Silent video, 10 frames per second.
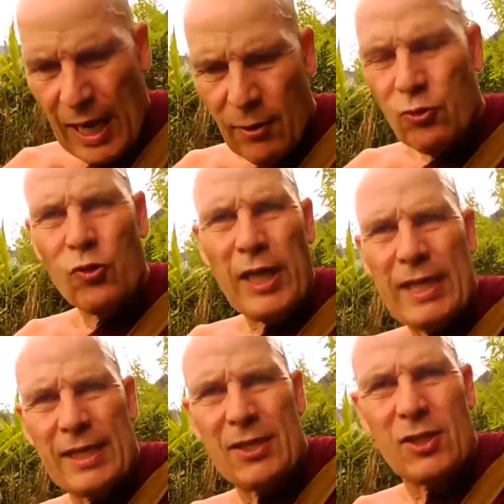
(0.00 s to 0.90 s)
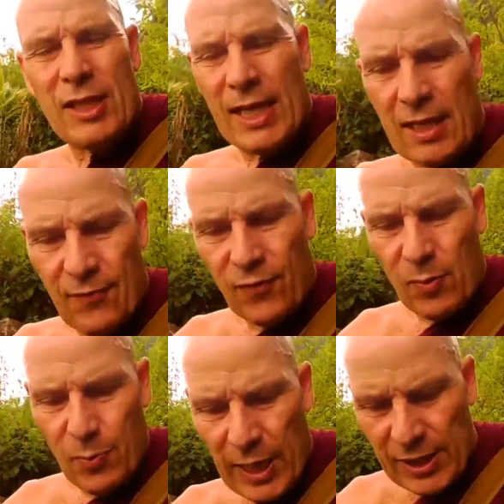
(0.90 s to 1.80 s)
how to get this state of
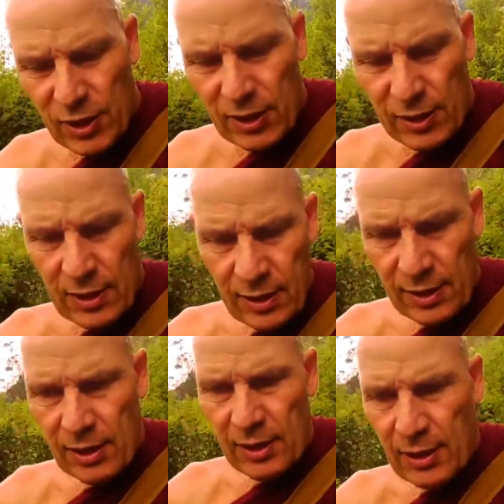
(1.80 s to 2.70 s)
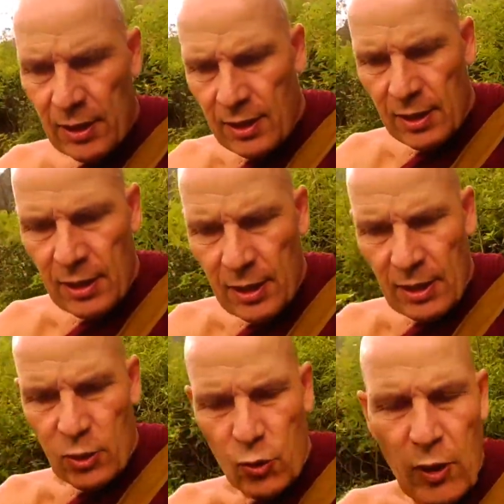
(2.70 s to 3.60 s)
compassion
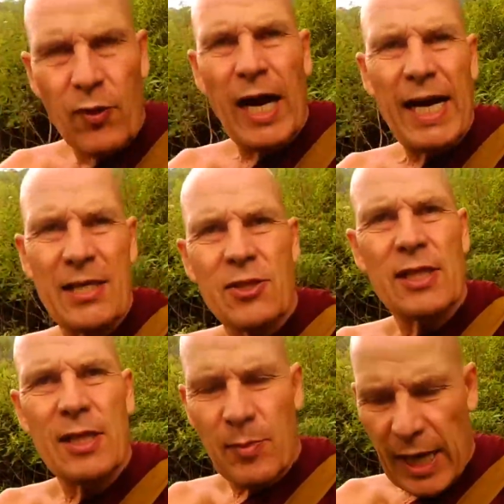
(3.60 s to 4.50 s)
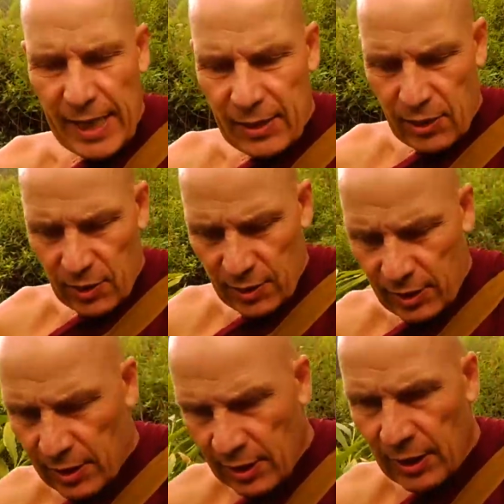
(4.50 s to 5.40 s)
to arise in the mind,
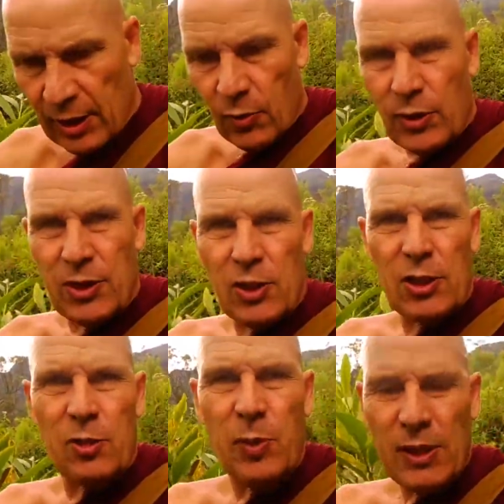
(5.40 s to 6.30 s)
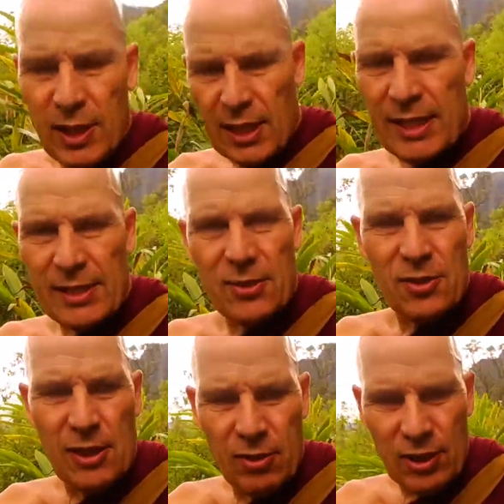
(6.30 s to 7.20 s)
which is especially
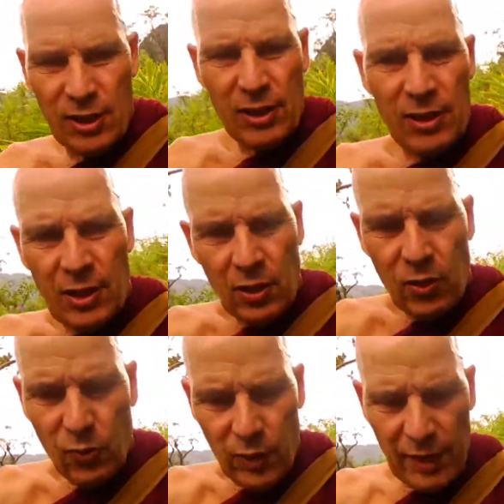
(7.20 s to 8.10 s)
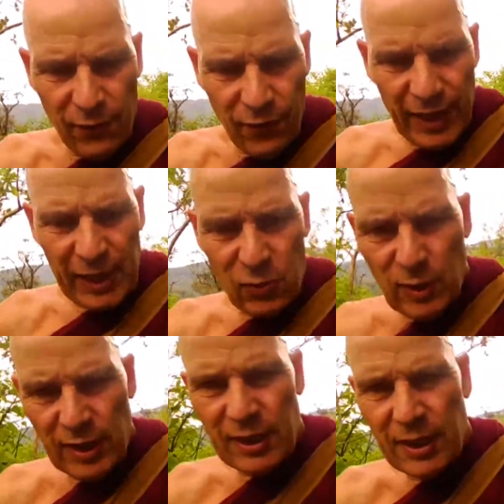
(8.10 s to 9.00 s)
necessary when faced
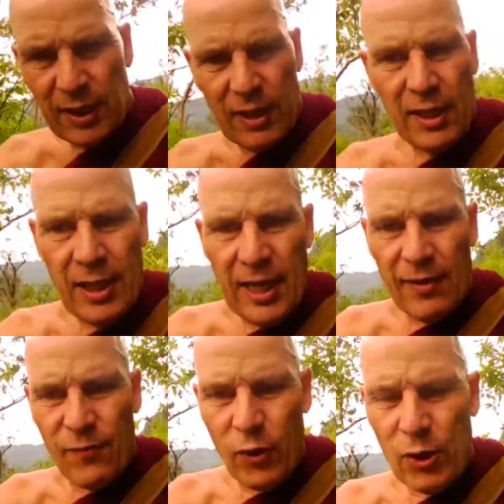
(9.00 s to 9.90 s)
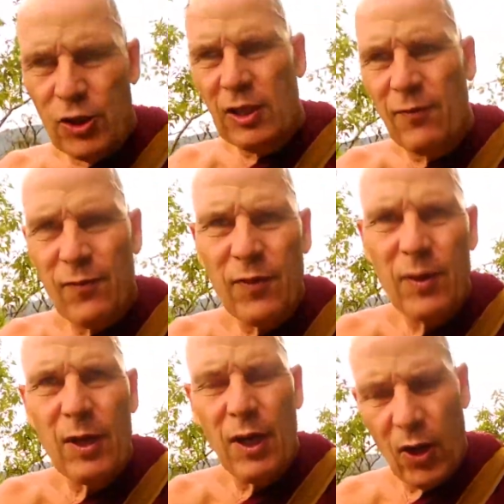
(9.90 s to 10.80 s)
with aversive
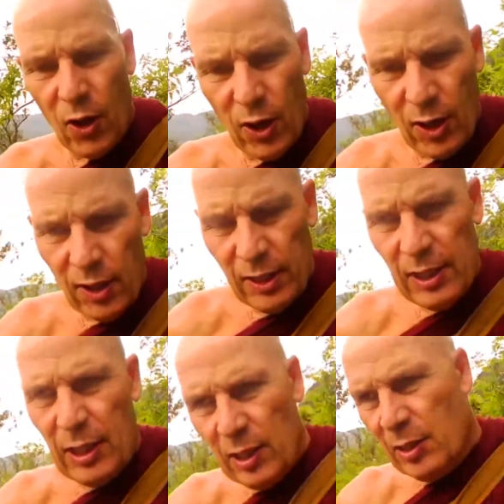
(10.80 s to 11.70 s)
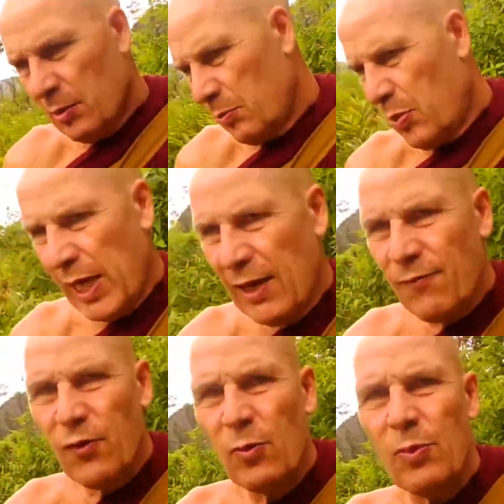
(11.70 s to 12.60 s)
or
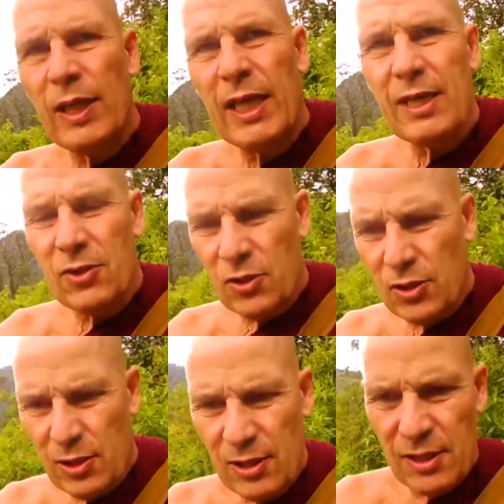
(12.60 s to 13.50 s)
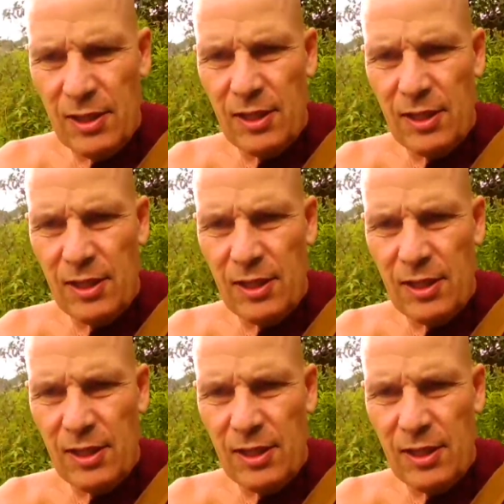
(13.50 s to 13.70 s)
painful beings,